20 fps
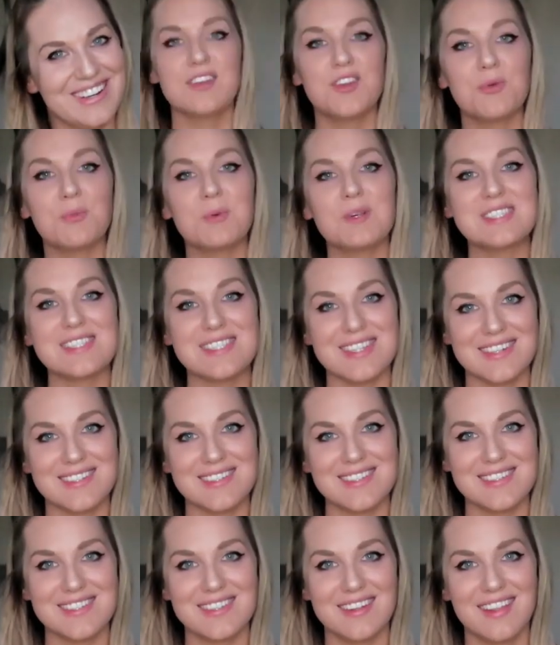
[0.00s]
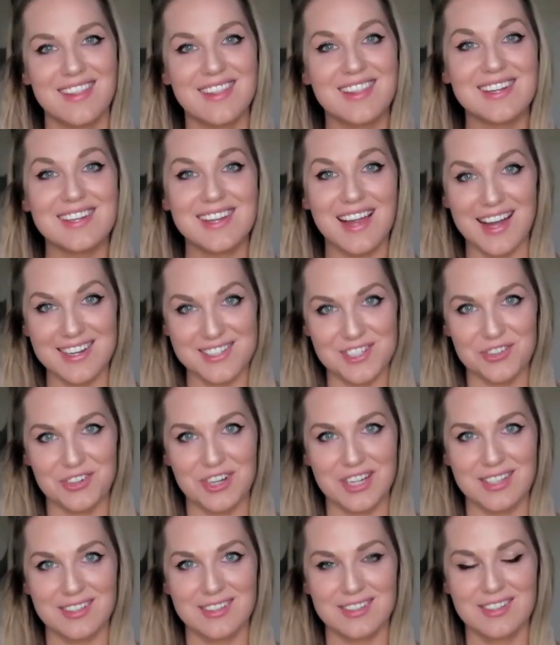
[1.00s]
Number 6, the Claddagh
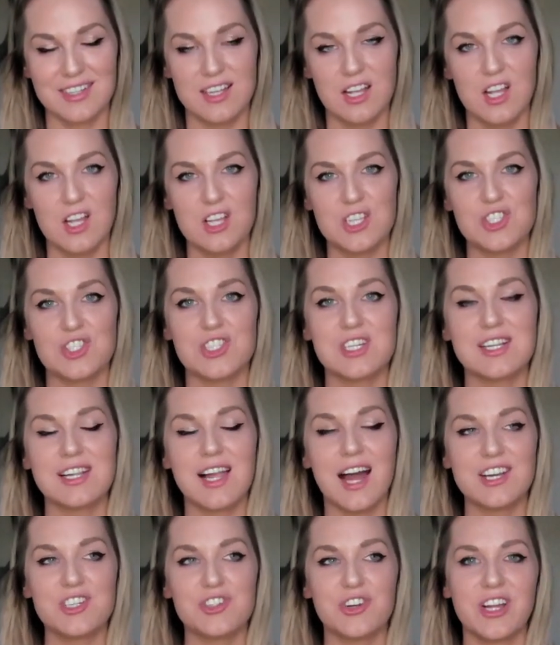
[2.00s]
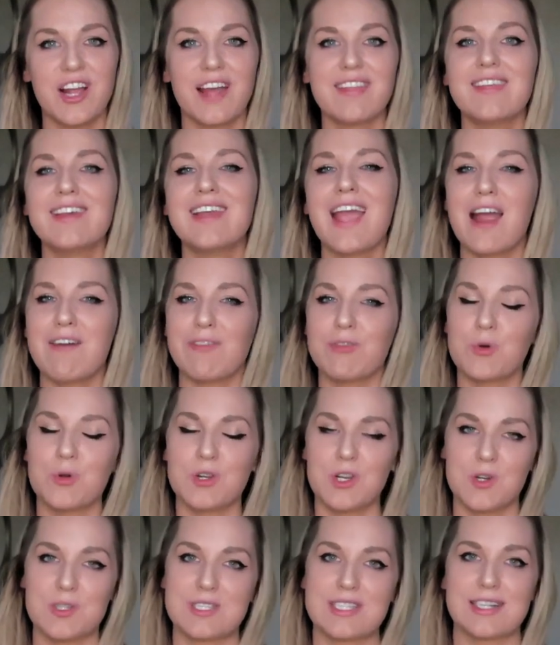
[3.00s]
ring. So the Claddagh ring, I think
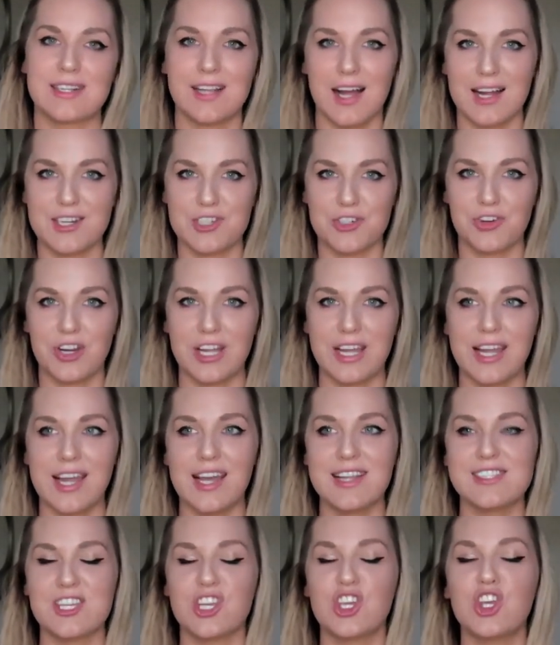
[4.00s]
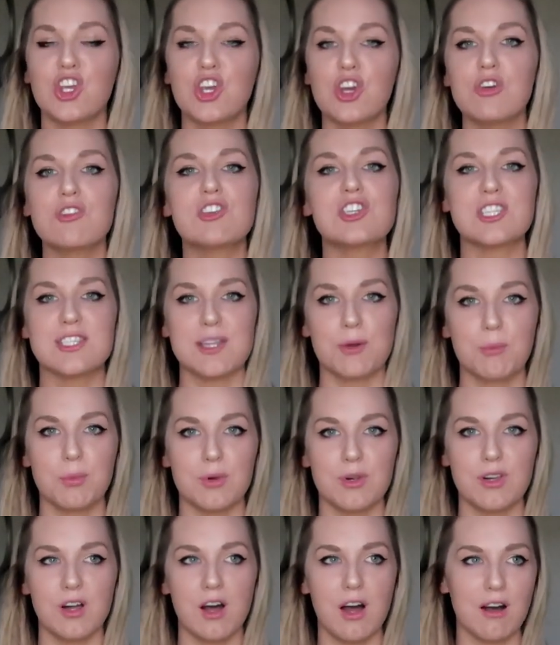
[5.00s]
everyone knows the Claddagh ring. It's a huge
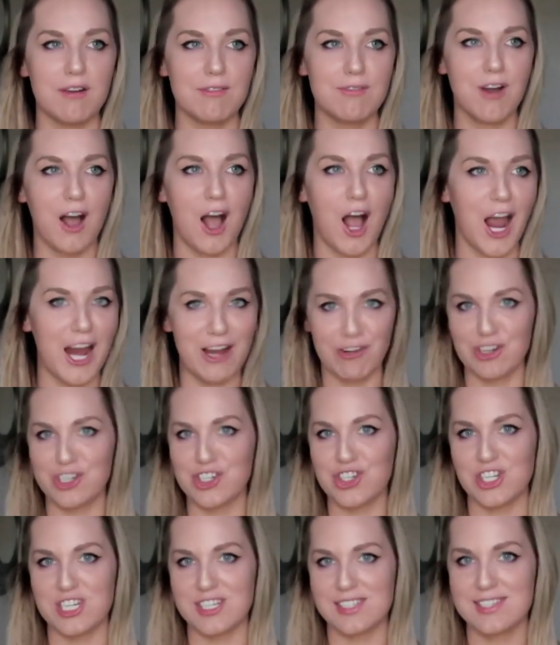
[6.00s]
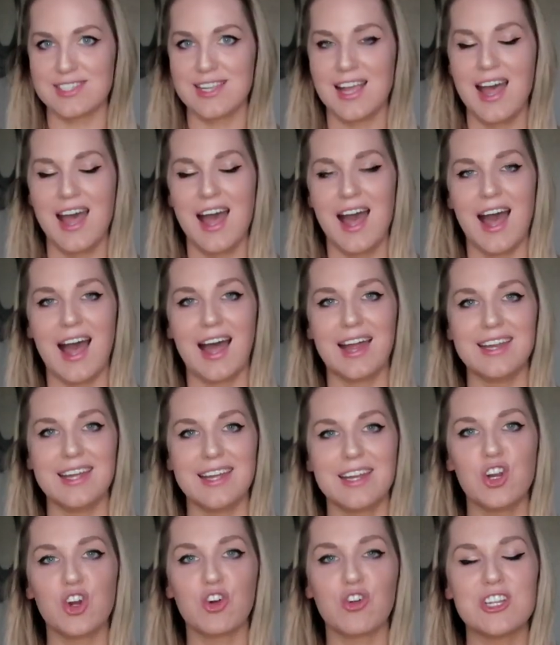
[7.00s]
symbol of Irishness, and
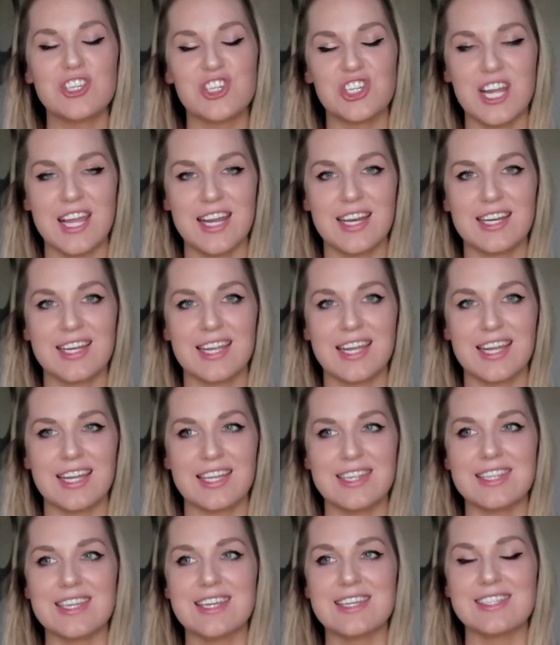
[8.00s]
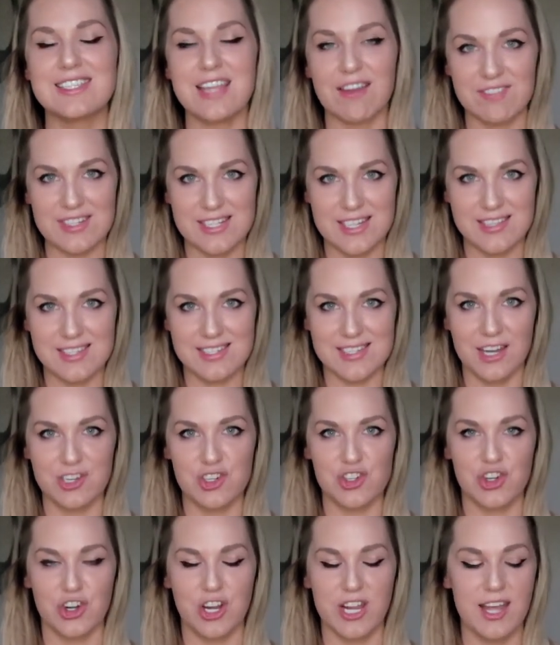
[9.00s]
it originated in the 17th
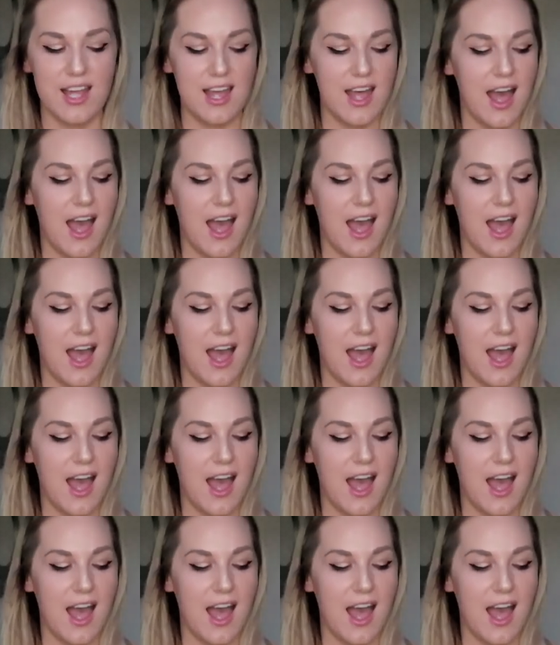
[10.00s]
century.